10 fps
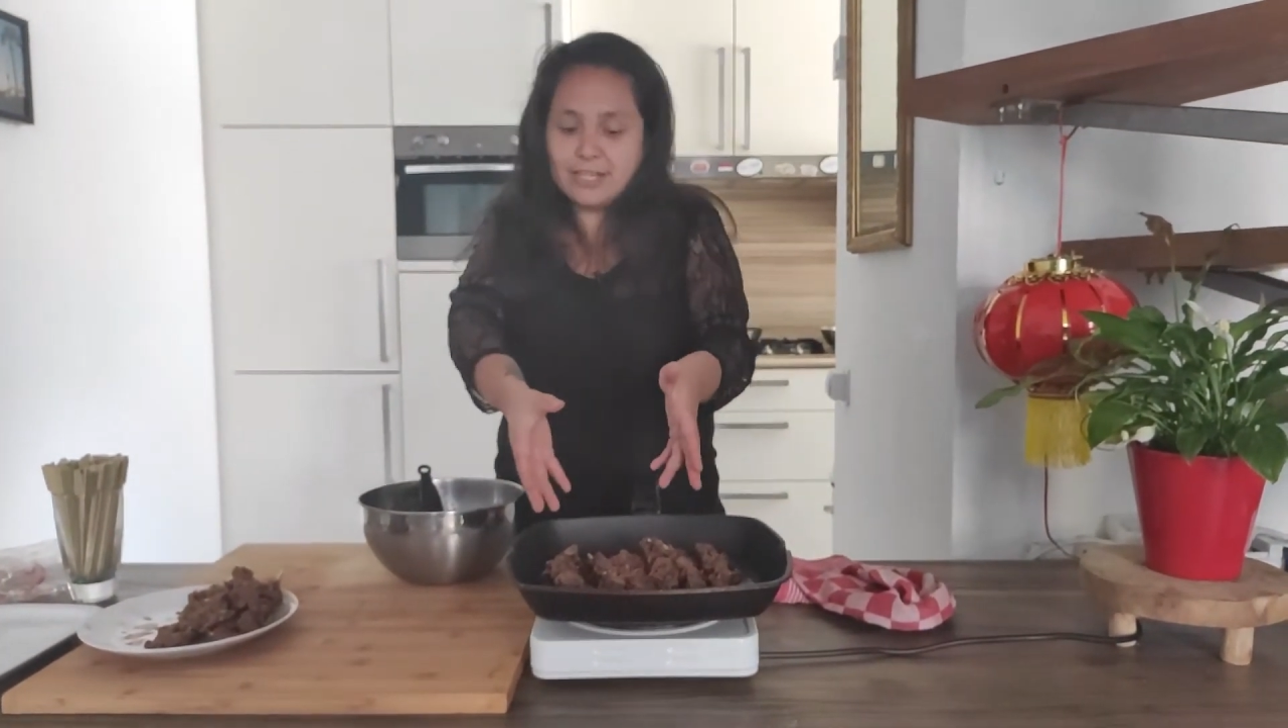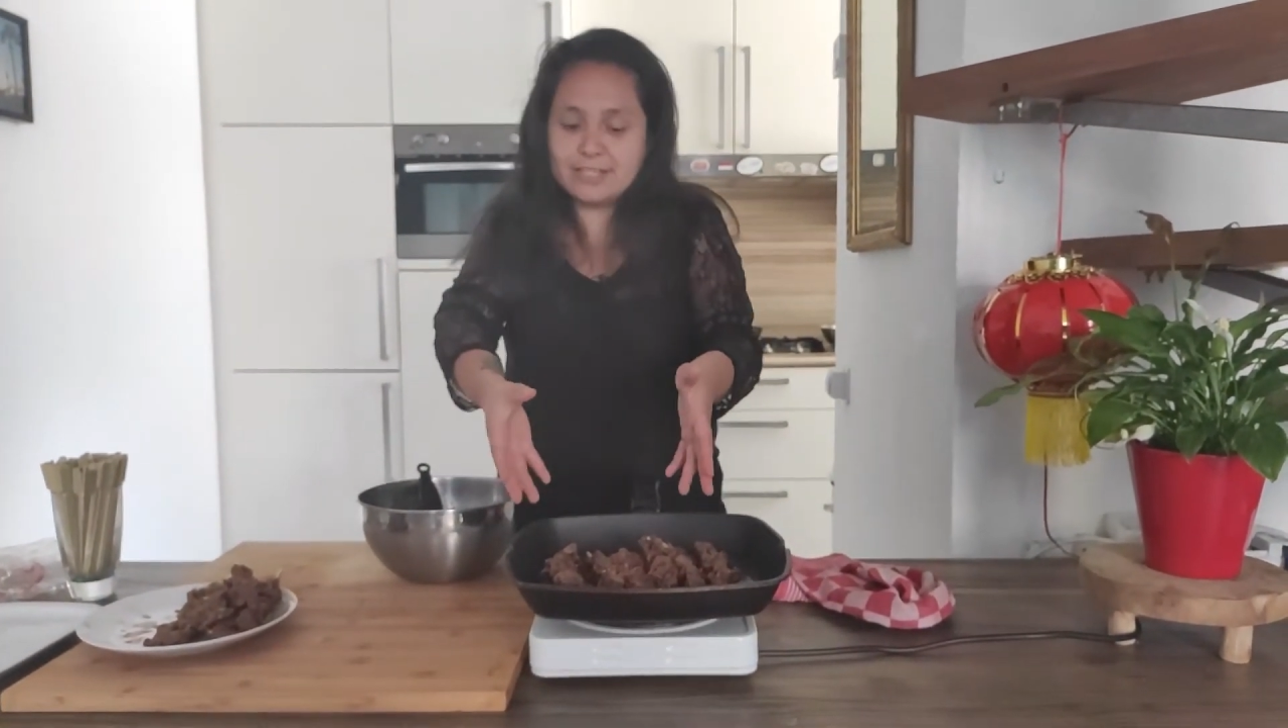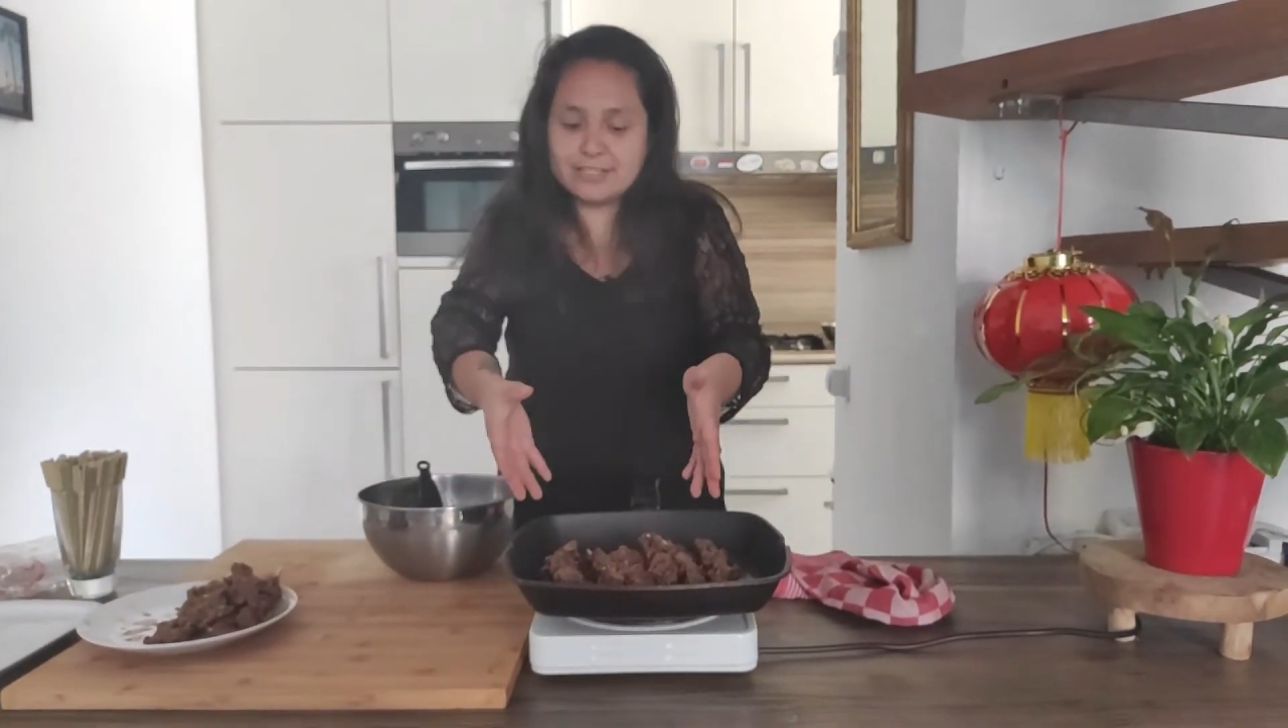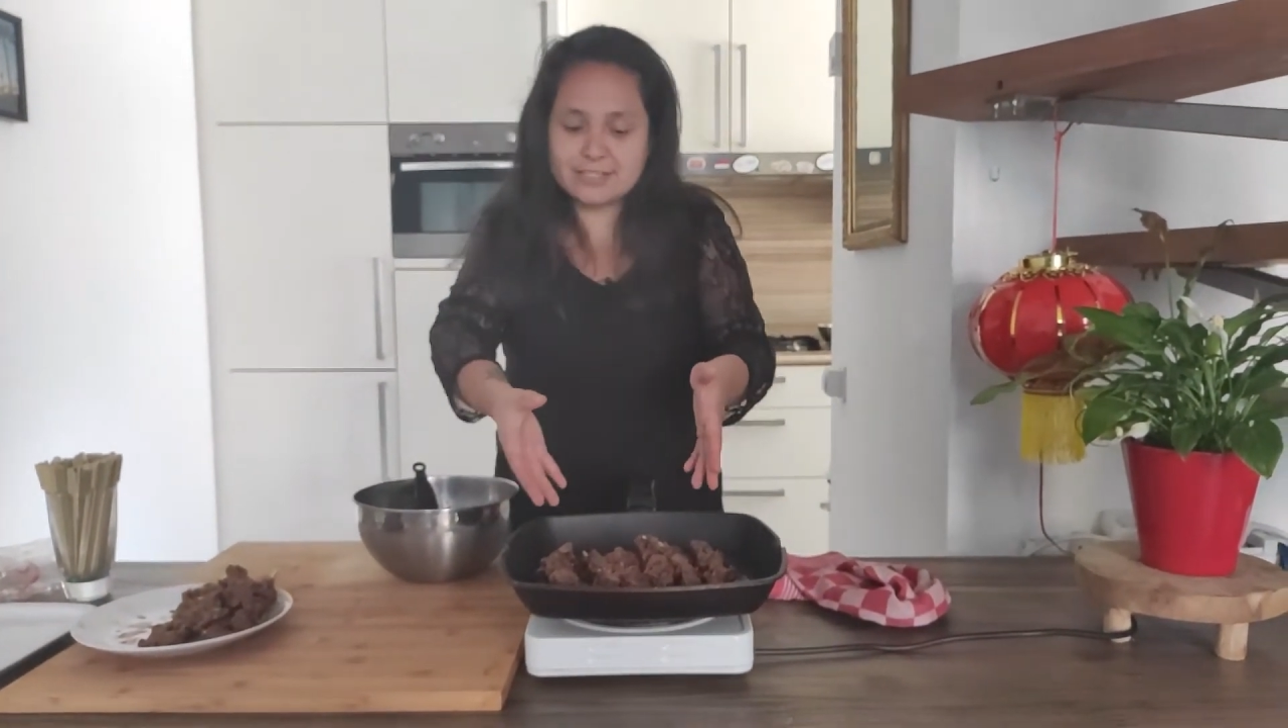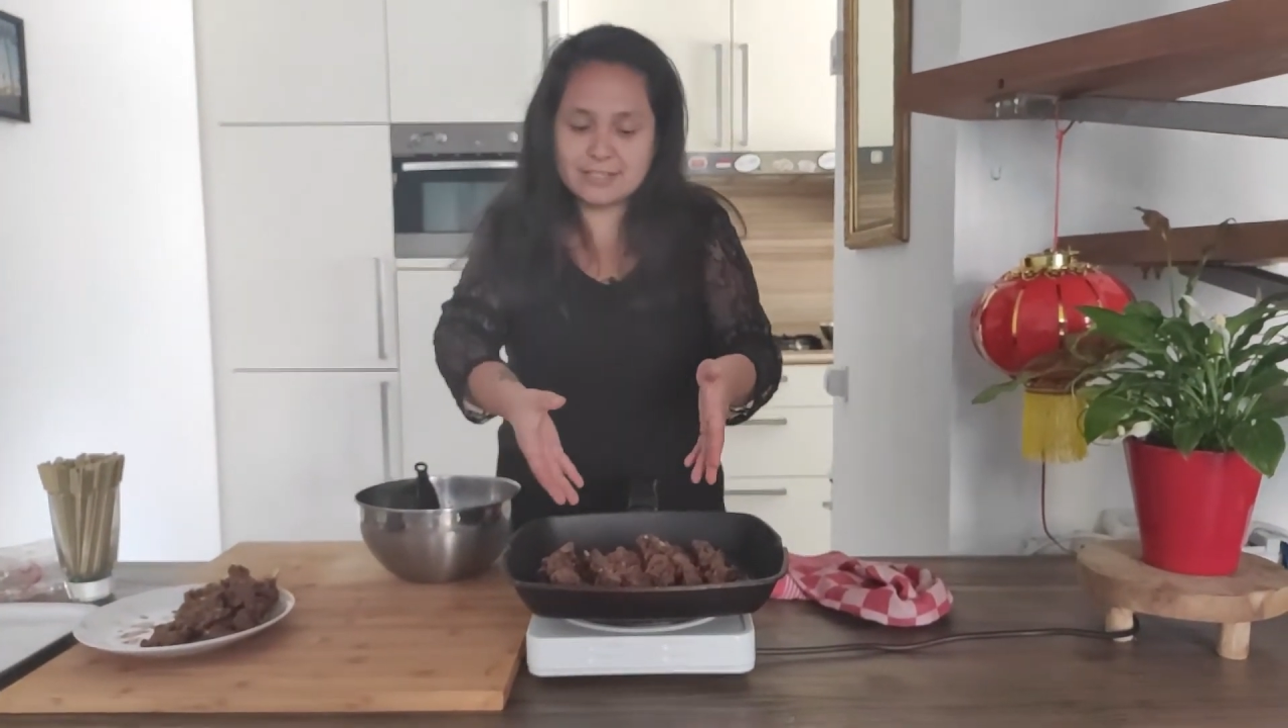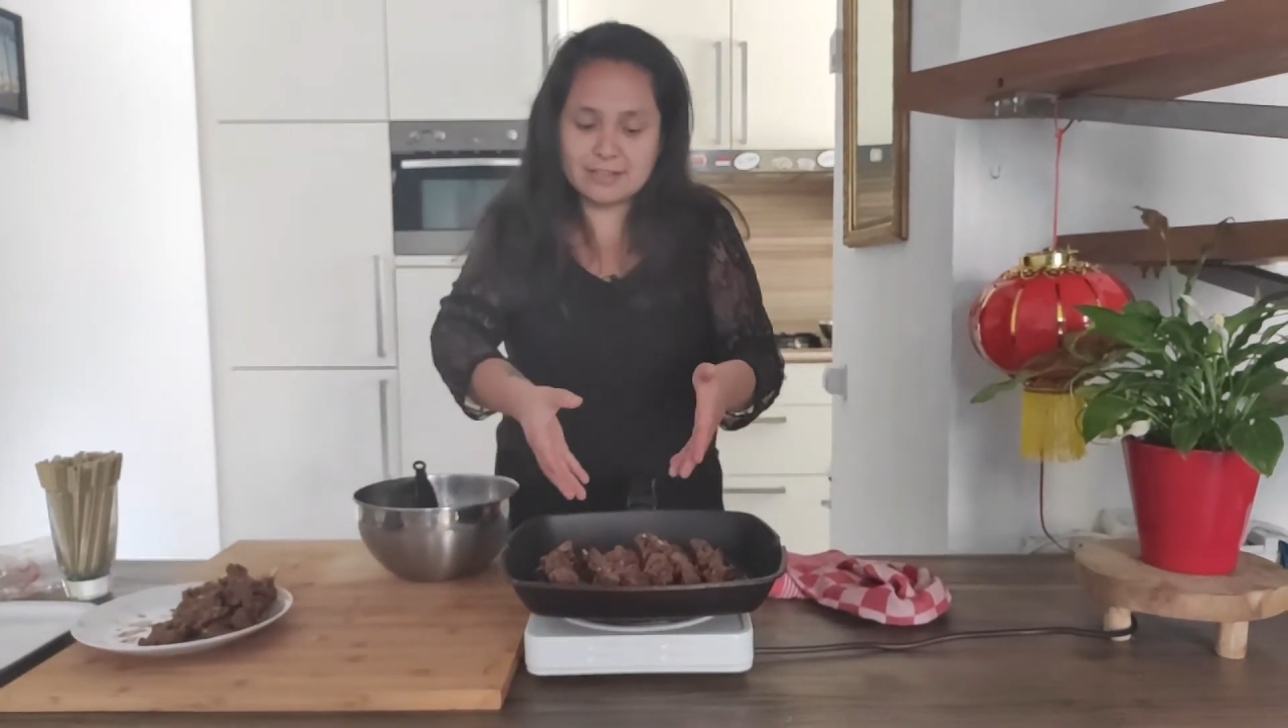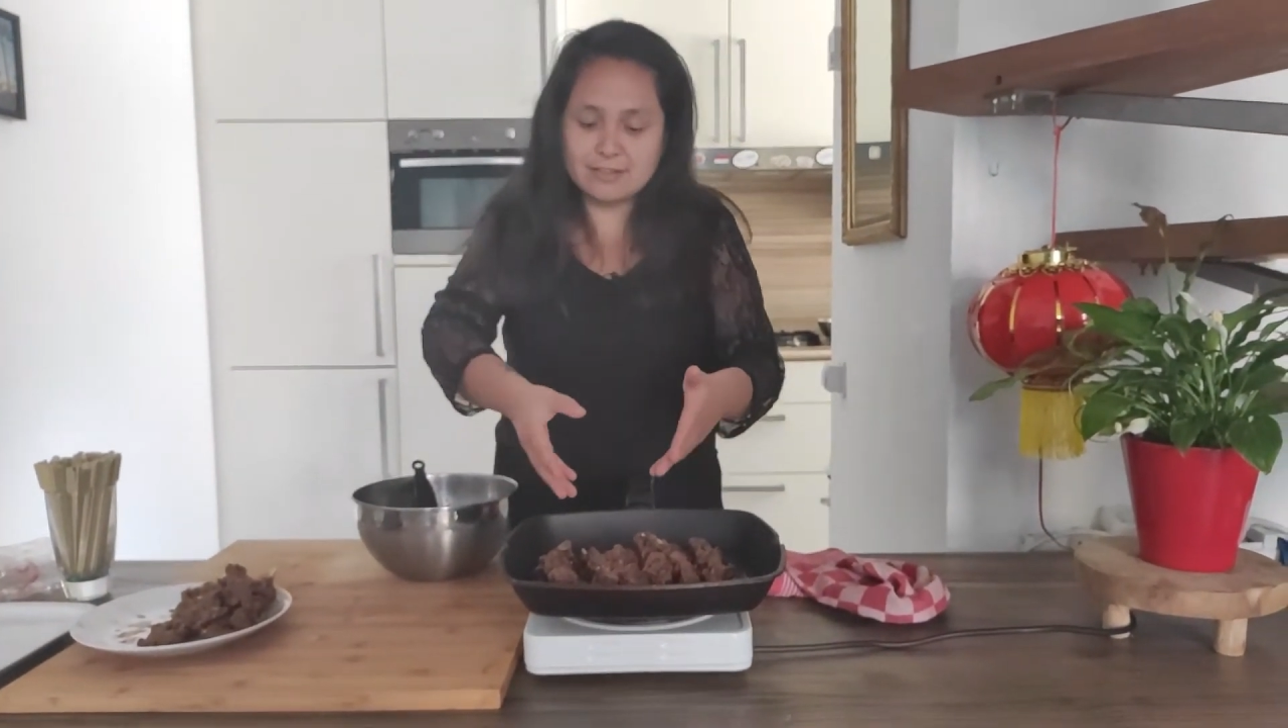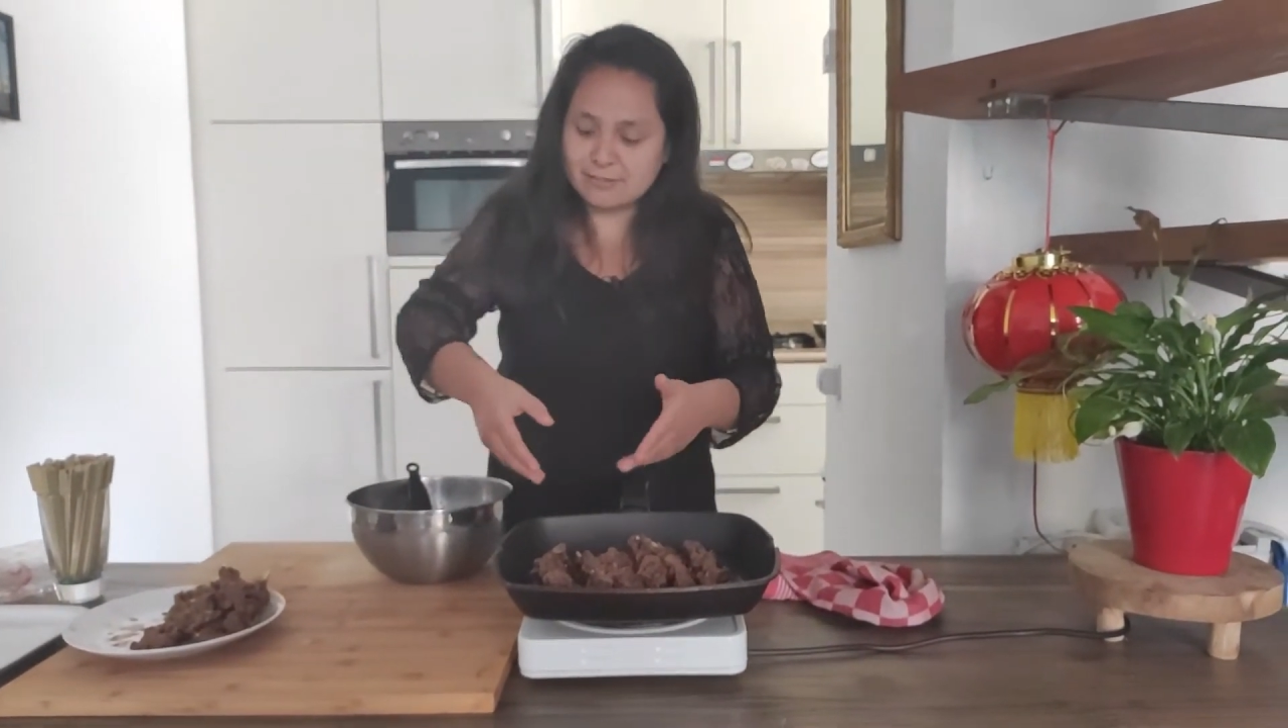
these,